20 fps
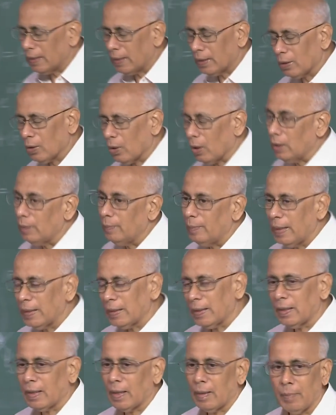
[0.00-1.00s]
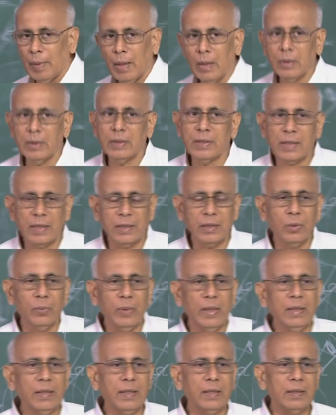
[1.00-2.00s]
it collimated about in such a
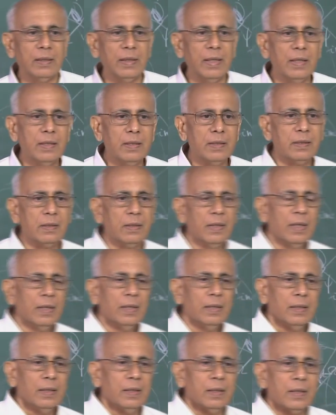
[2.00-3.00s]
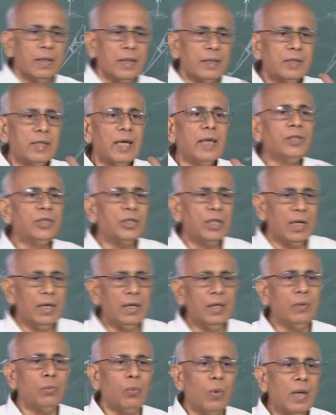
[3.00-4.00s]
way that there is
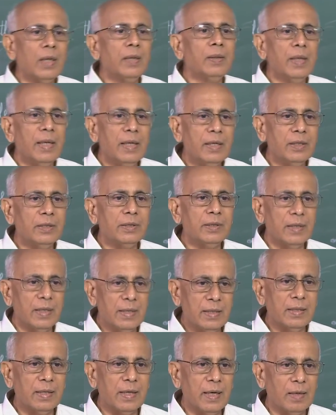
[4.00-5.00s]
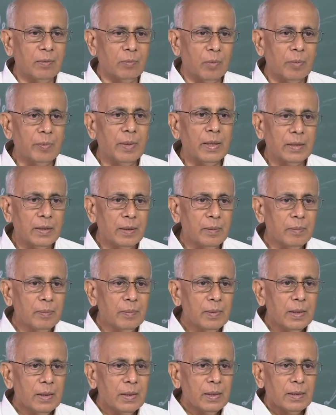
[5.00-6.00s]
essentially one incident momentum
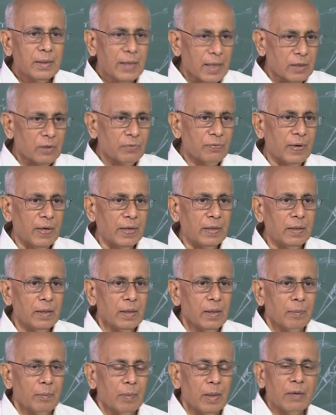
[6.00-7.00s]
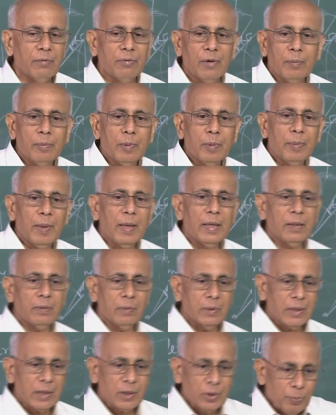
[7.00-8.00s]
that is fine. But if I prepare it
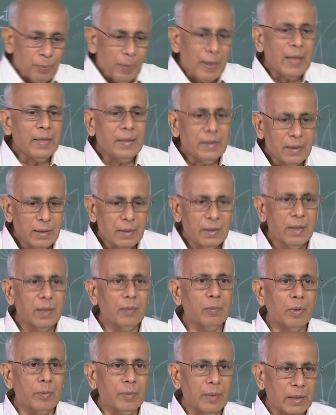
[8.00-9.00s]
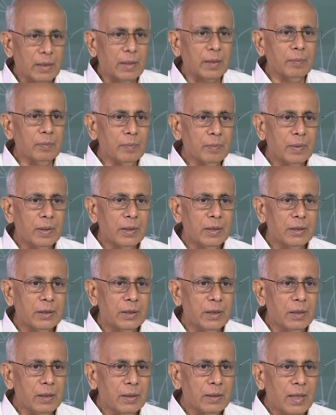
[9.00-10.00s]
with a spread in momentum
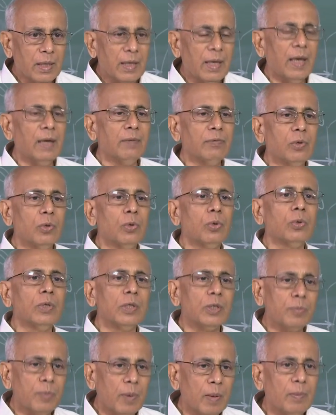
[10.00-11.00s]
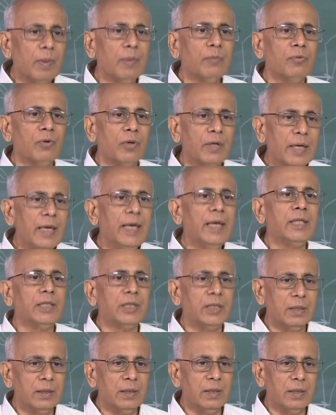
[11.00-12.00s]
initial then I have to do this problem for
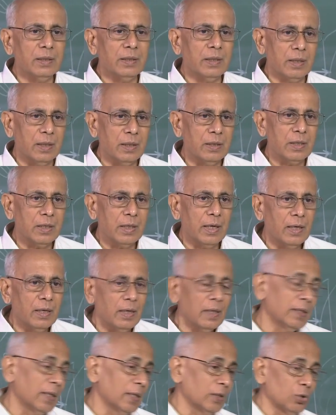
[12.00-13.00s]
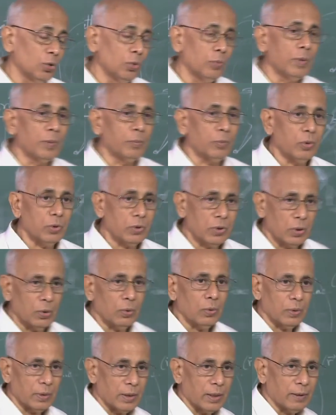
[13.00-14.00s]
each incident state and then superpose the
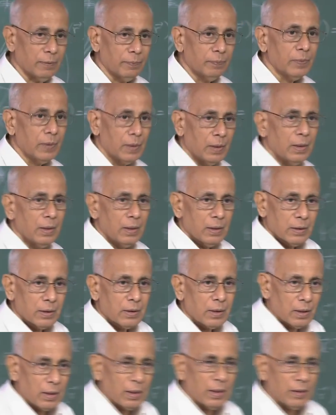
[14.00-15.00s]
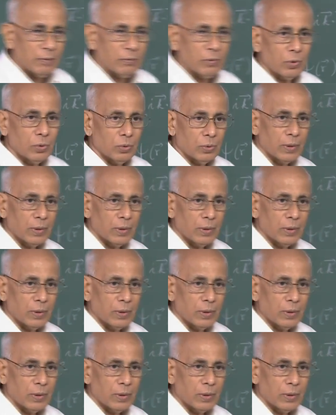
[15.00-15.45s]
whole thing. Certainly have to do